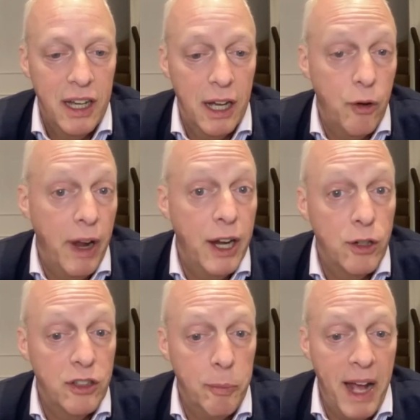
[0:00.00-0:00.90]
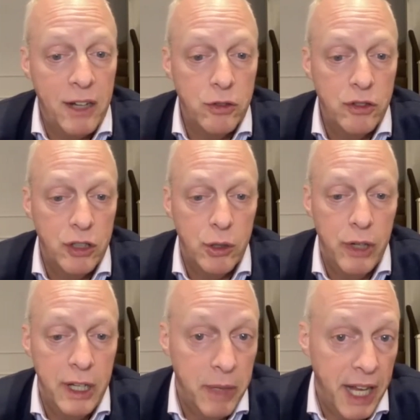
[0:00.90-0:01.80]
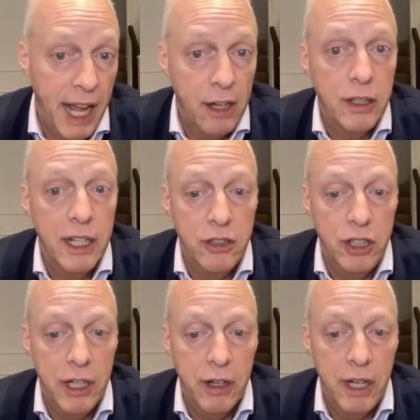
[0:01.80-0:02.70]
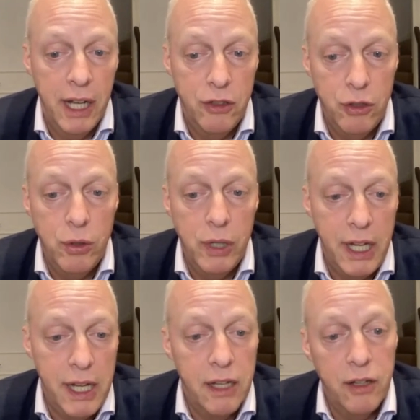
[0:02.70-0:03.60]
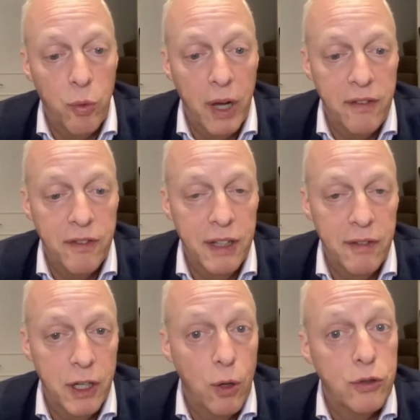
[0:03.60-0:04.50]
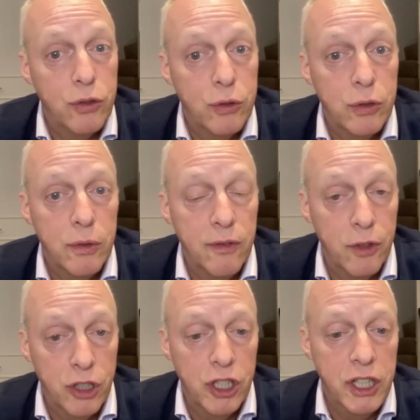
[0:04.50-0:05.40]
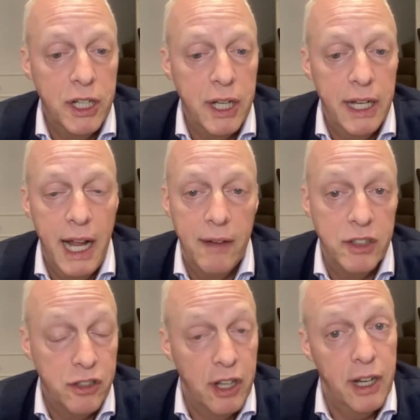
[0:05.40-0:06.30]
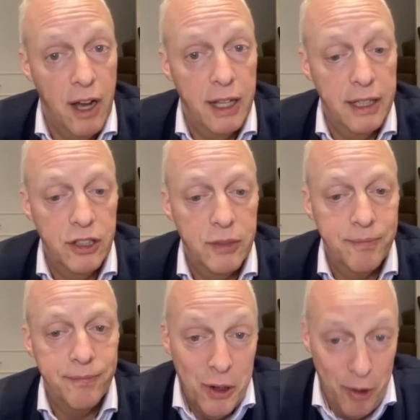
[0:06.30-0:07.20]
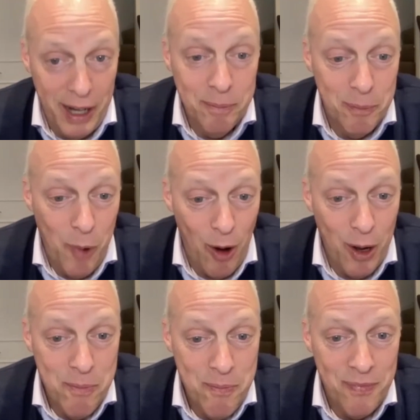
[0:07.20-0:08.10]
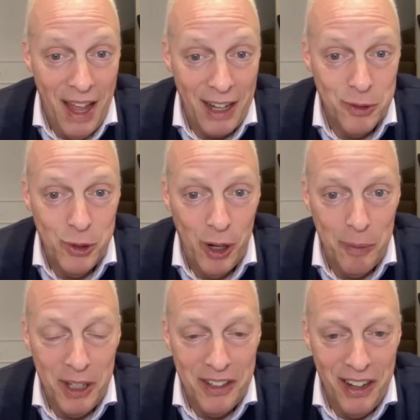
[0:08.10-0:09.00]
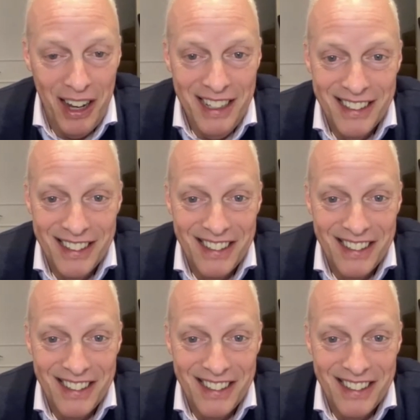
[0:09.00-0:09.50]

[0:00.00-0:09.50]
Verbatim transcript: Uh, Greg earned his bachelor's degree in mechanical engineering at Duke. He and his wife live in coastal Virginia and have a son in college. Greg, welcome. Thanks for joining me today.